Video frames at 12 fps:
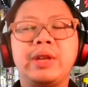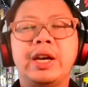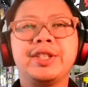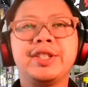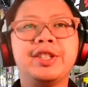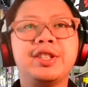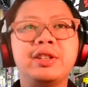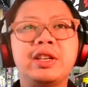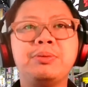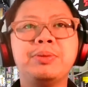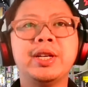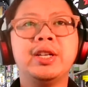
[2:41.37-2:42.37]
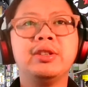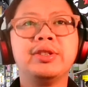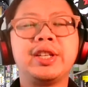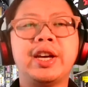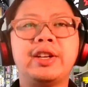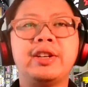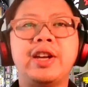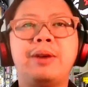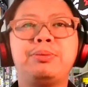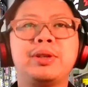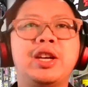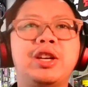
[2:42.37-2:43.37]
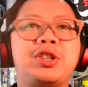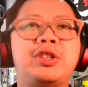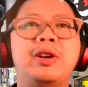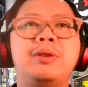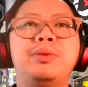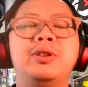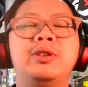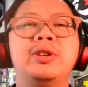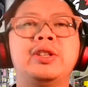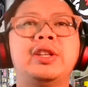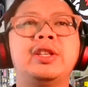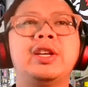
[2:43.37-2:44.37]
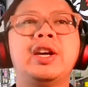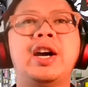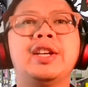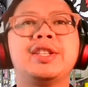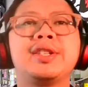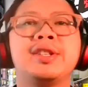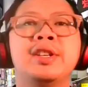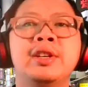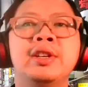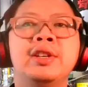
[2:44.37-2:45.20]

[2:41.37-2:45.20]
Yeah, sent an email to get an application number, and then they asked